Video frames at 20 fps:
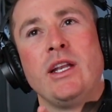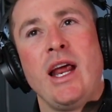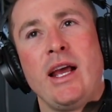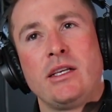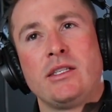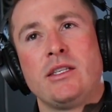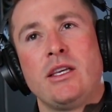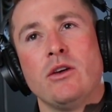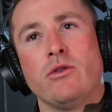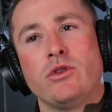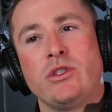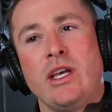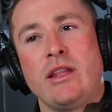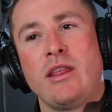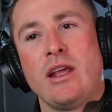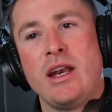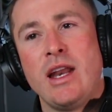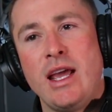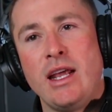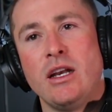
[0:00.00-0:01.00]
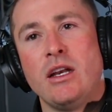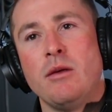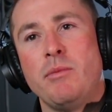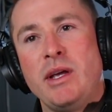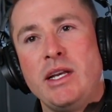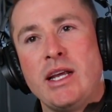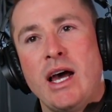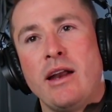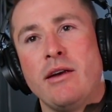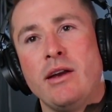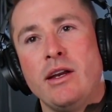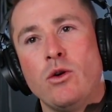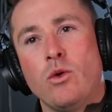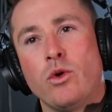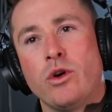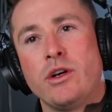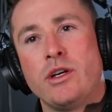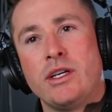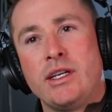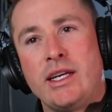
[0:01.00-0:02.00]
the next skill set that needed to be done in
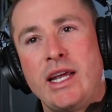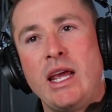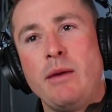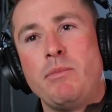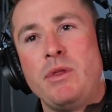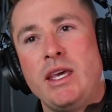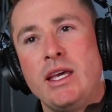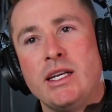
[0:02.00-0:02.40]
order to keep